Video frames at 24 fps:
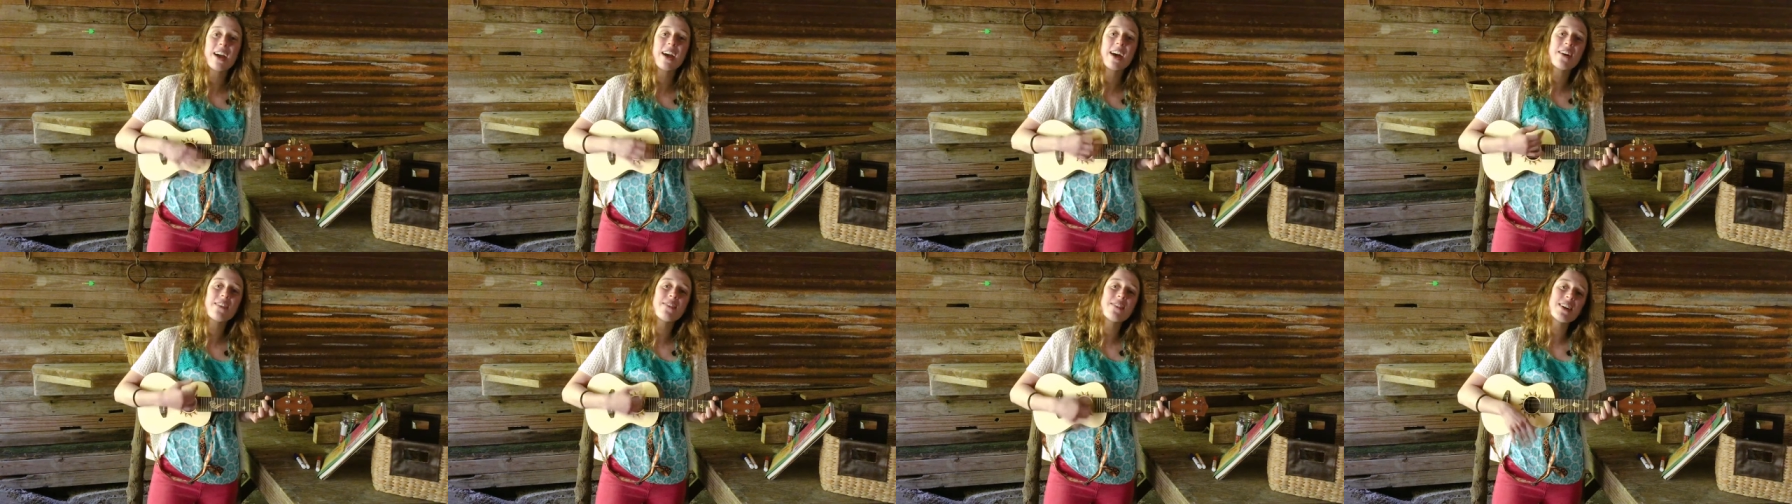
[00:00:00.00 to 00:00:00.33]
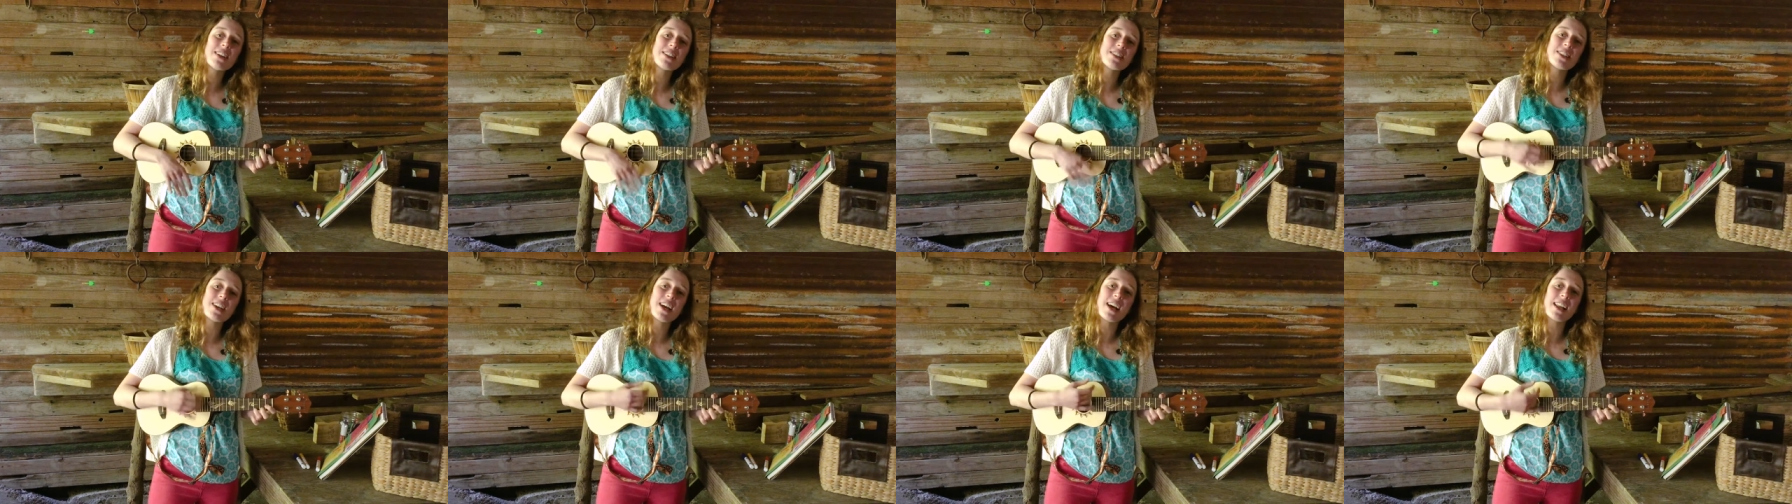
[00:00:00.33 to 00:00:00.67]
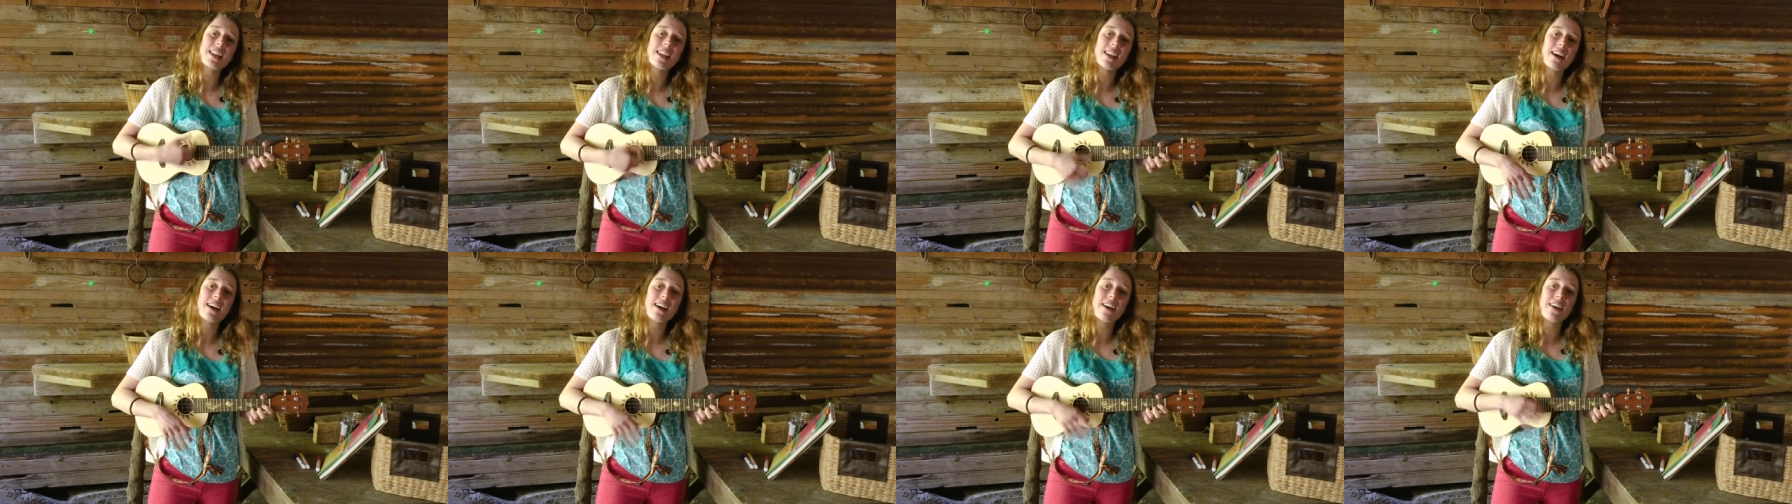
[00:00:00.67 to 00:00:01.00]
how much I
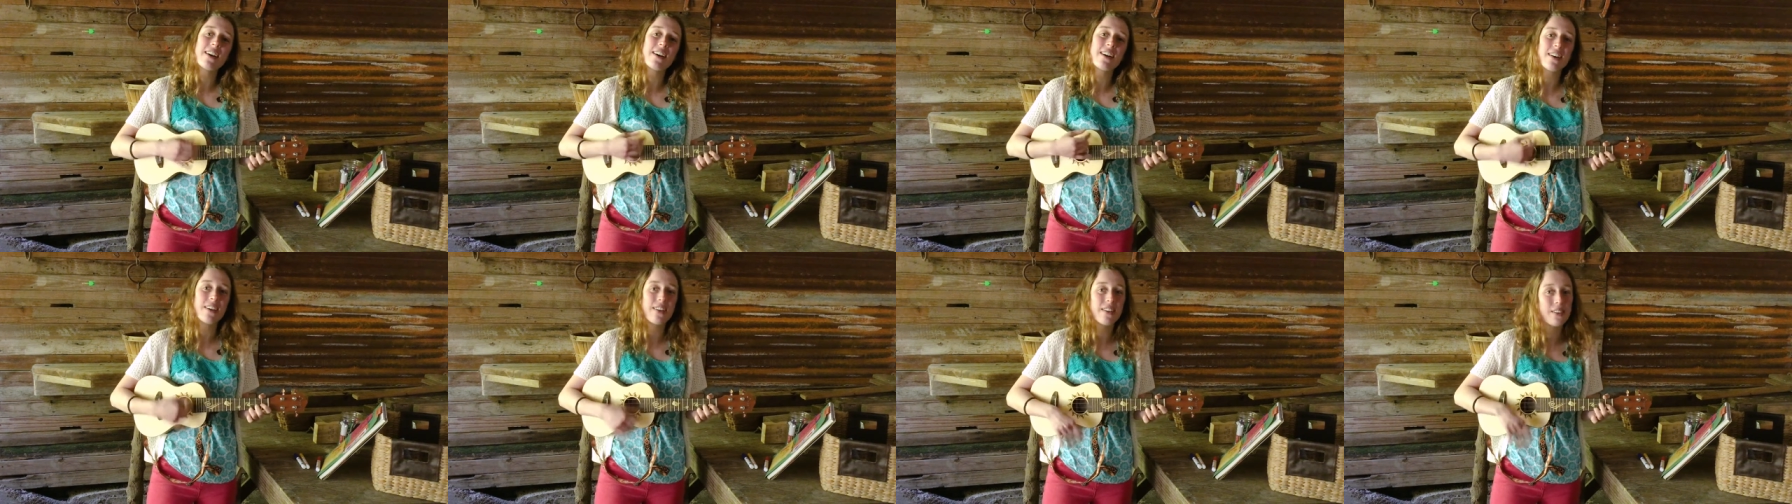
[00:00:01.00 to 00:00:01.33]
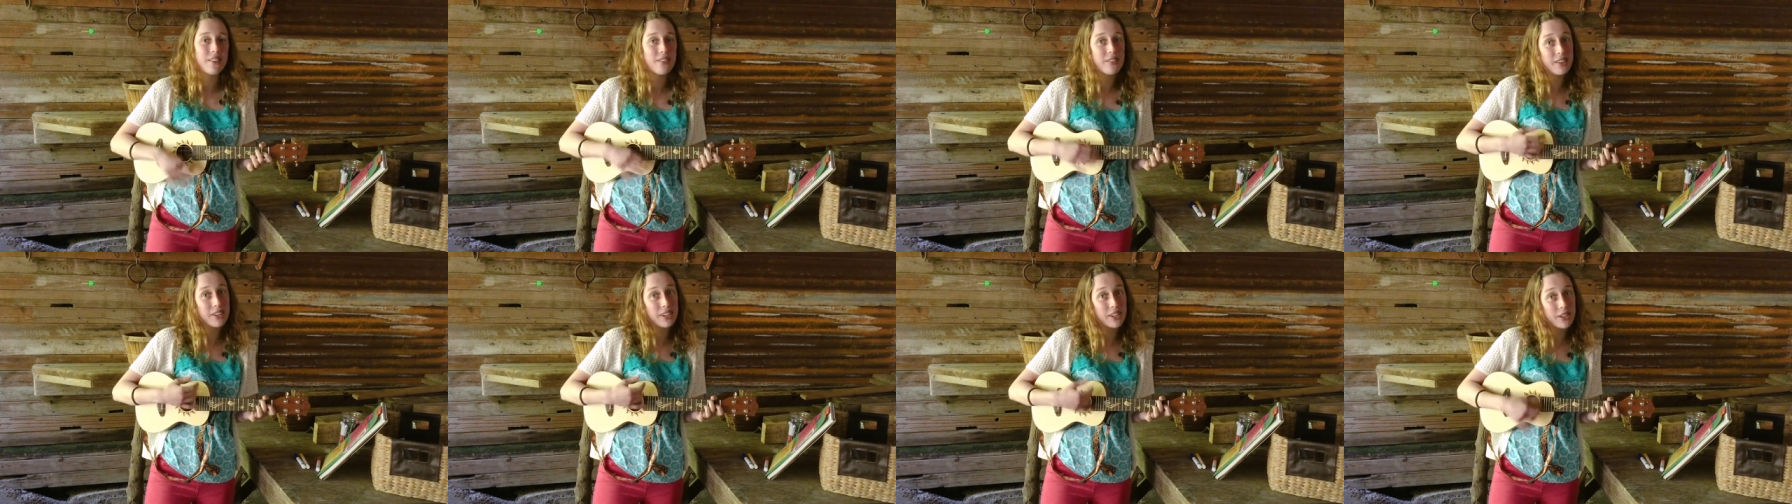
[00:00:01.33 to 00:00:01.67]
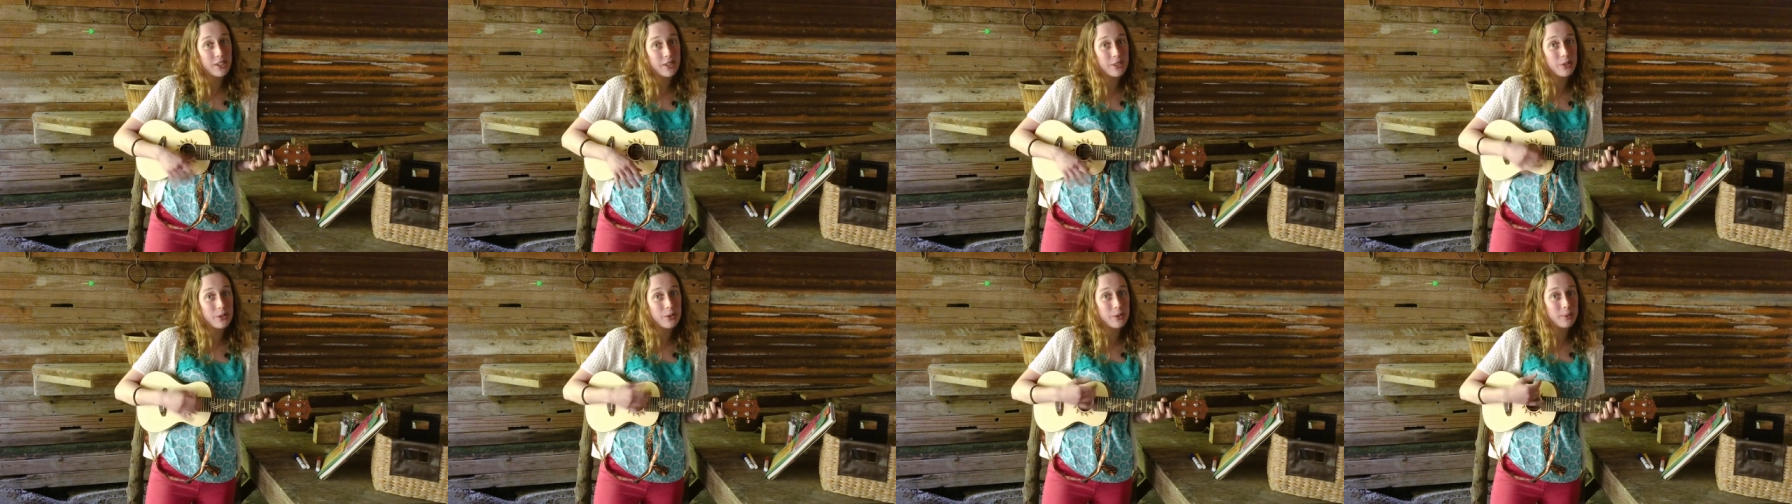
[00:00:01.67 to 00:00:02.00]
love
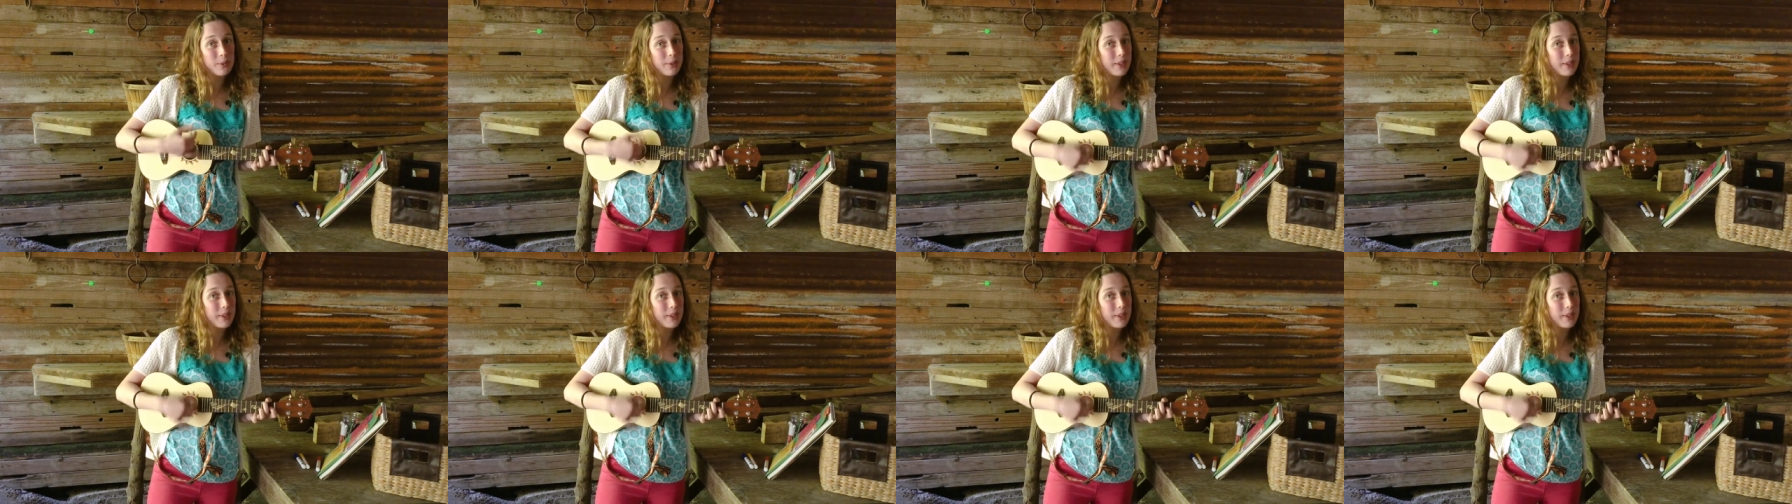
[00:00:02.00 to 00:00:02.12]
you.